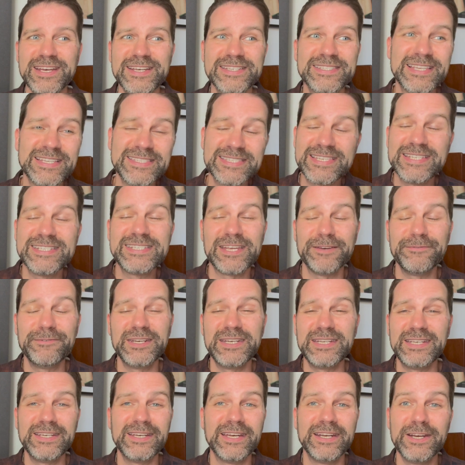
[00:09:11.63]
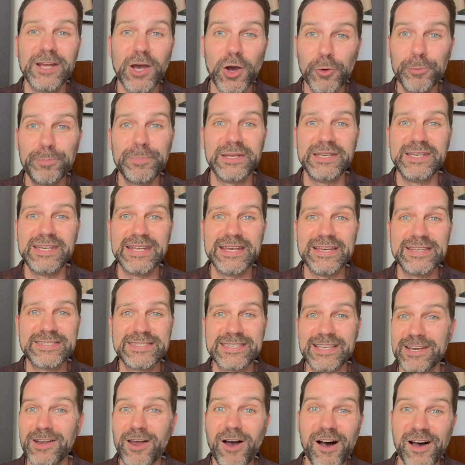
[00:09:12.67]
sensitivity and openness
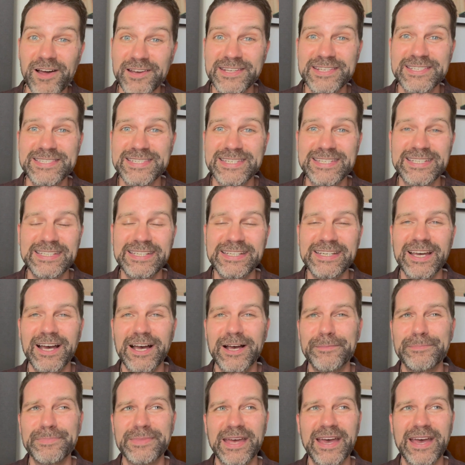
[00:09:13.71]
and honesty um,